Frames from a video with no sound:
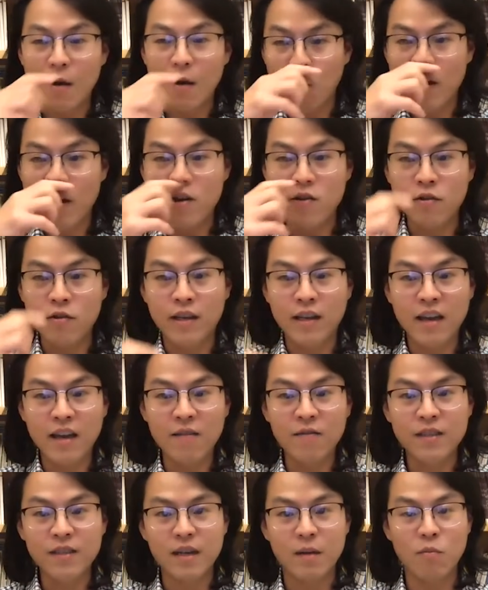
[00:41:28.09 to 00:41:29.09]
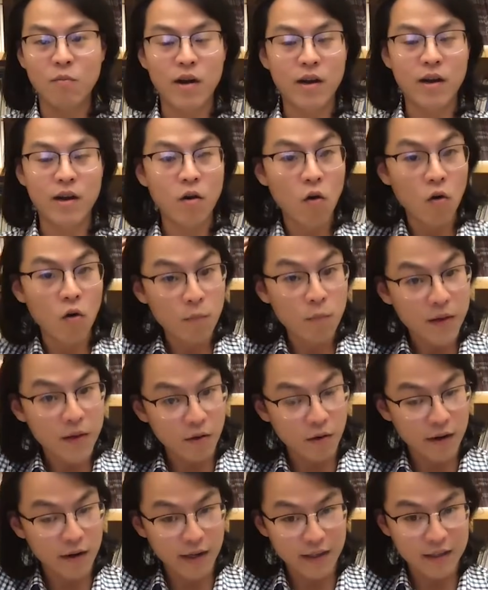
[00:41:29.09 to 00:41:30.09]
And when you give someone
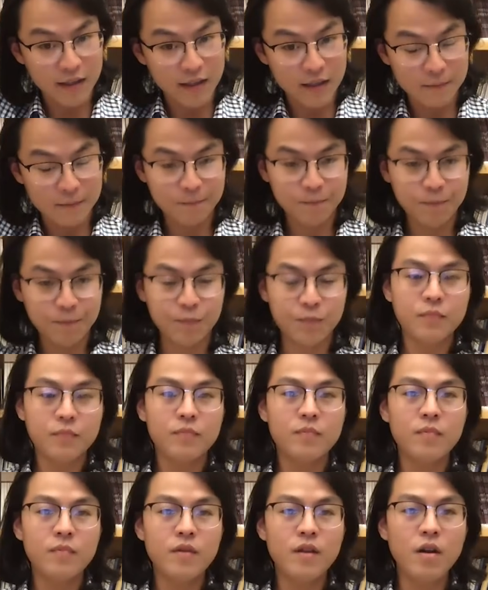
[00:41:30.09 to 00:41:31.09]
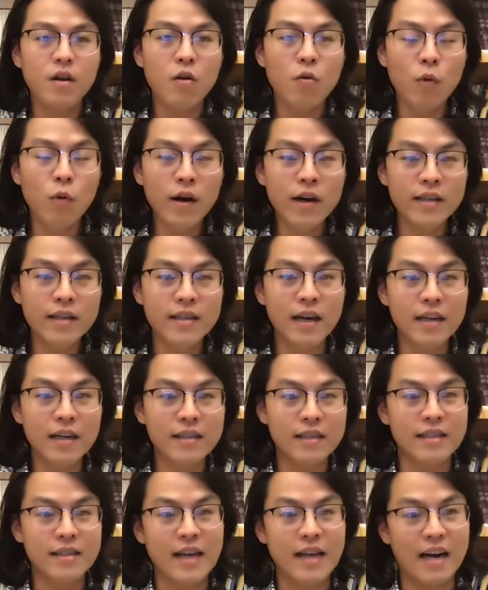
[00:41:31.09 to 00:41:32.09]
opioids, what it
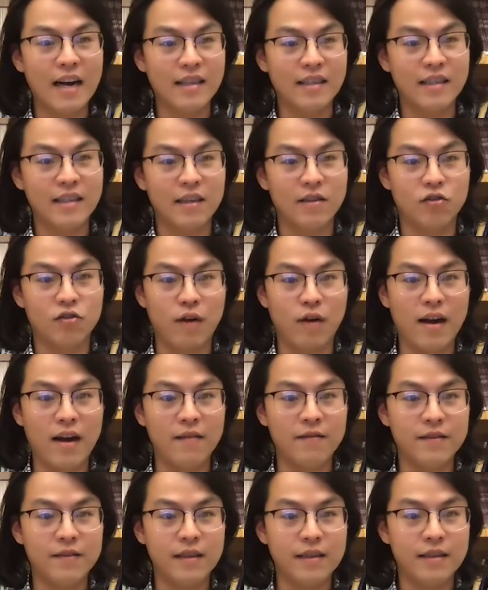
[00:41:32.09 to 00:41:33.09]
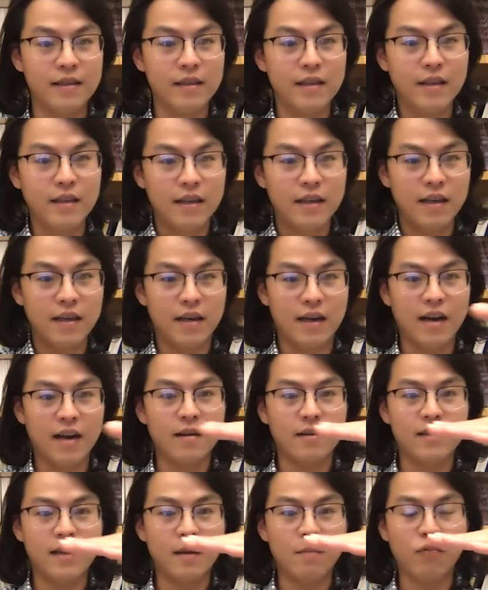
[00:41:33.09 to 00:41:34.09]
does is actually it drives this, it
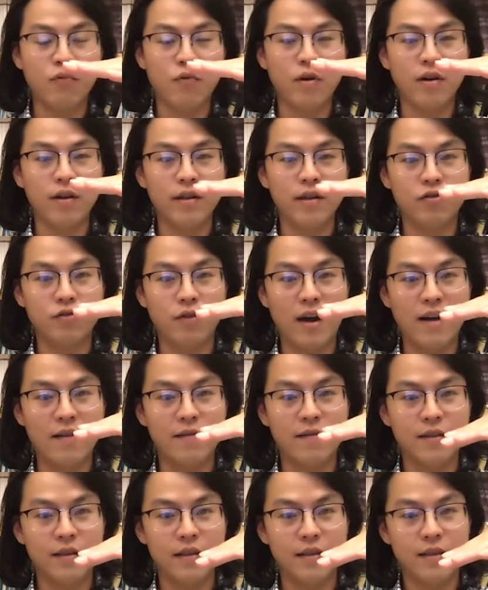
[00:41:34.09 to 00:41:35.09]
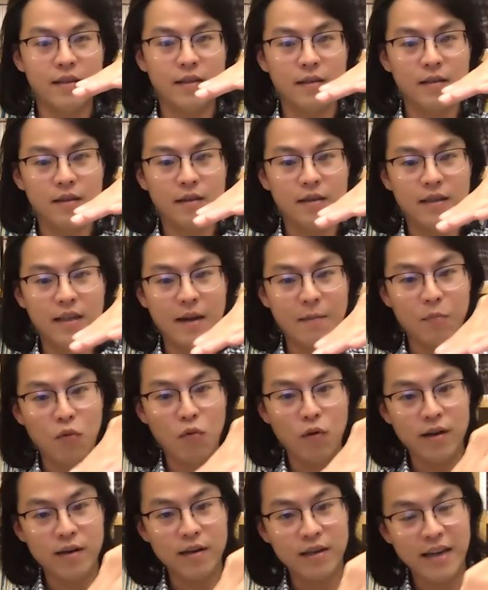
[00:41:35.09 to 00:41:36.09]
kind of temporarily drives this set
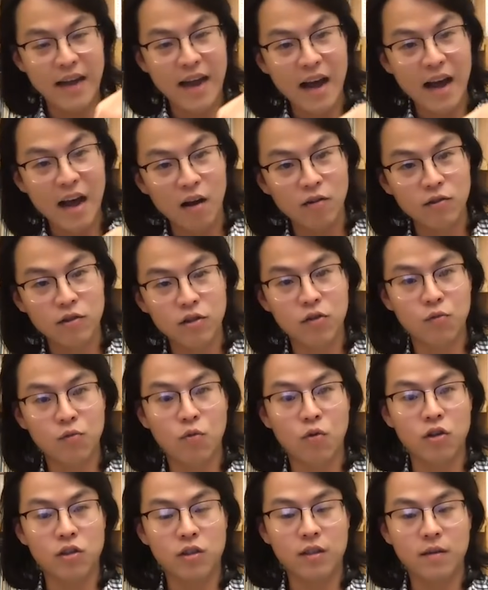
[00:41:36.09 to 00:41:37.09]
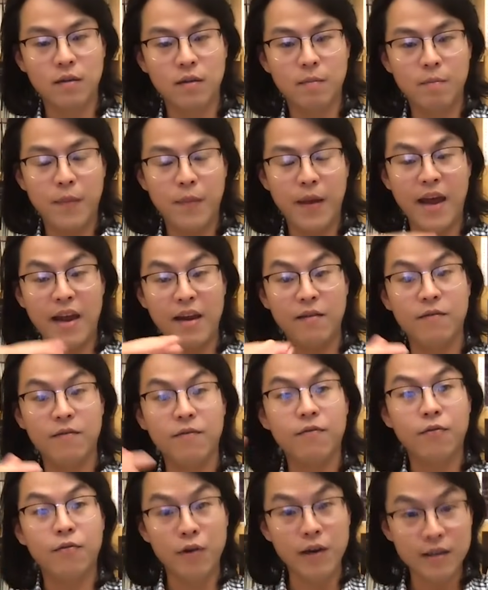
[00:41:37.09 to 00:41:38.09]
point down towards
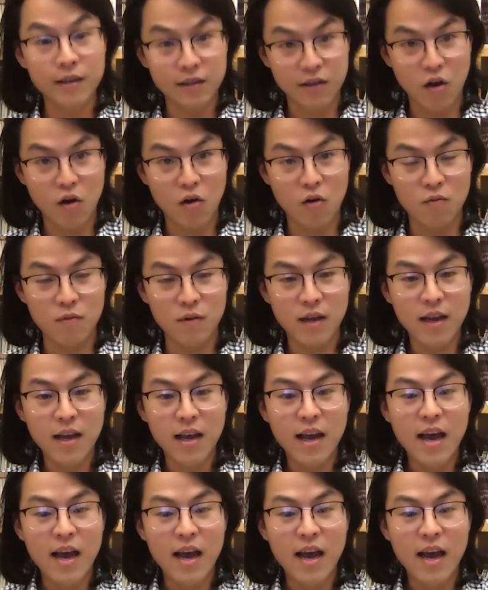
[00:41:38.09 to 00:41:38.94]
pain-free zone.